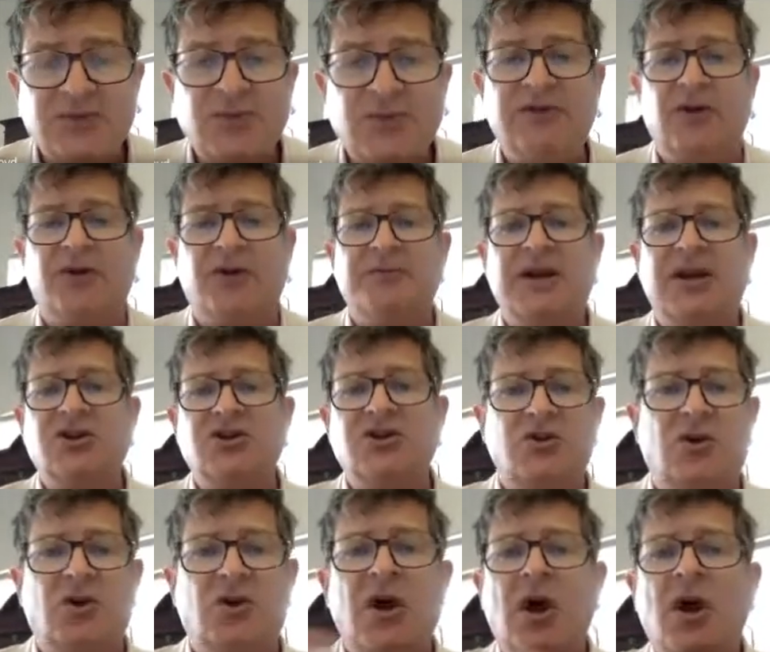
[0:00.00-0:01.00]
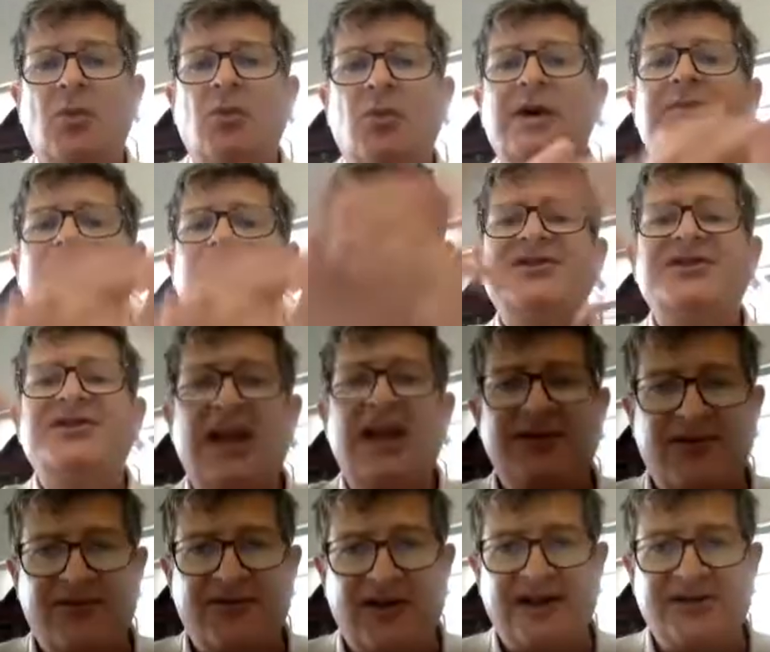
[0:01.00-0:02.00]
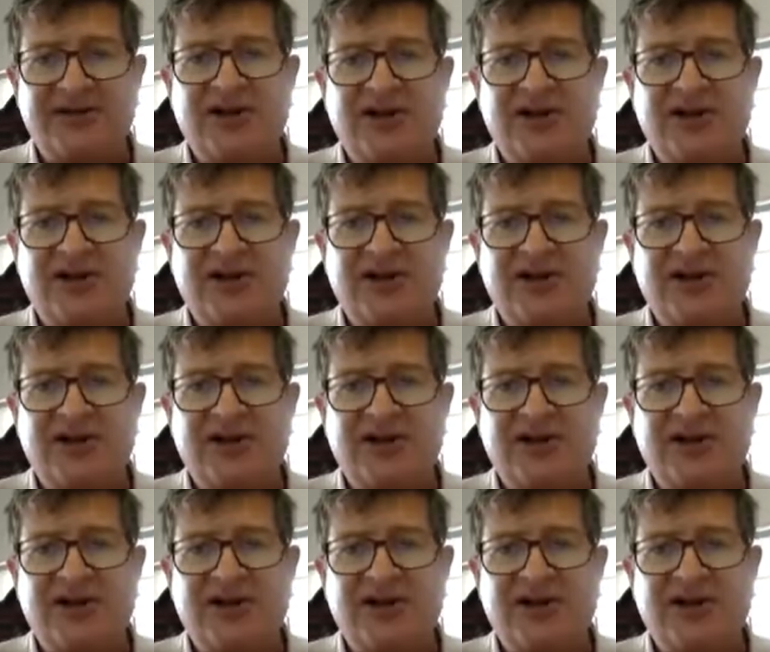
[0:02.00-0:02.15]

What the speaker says: We've got to make sure we present things